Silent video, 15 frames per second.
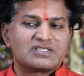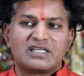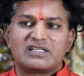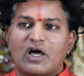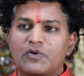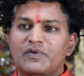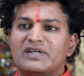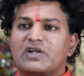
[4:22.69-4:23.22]
that
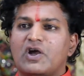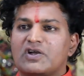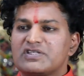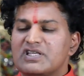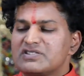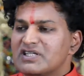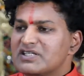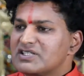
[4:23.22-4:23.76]
how it
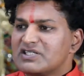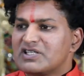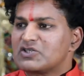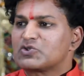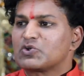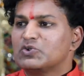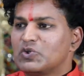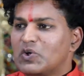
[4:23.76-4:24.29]
causes diseases
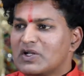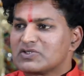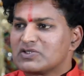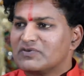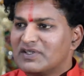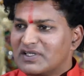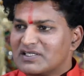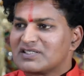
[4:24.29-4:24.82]
to you
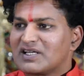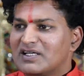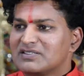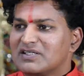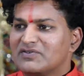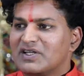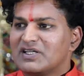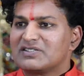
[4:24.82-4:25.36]
also, various
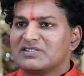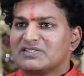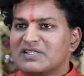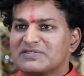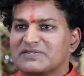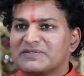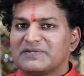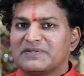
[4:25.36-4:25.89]
kinds of diseases.